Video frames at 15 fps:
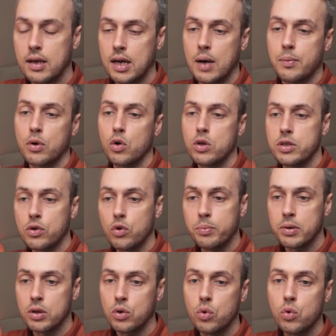and we're going to go
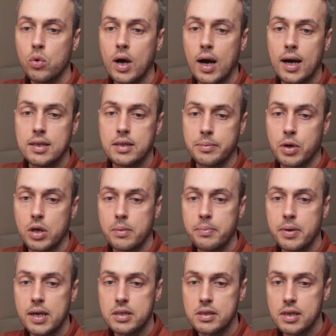below and I'm going to
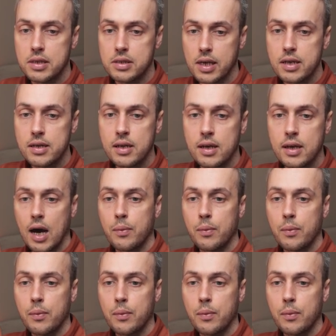paste these in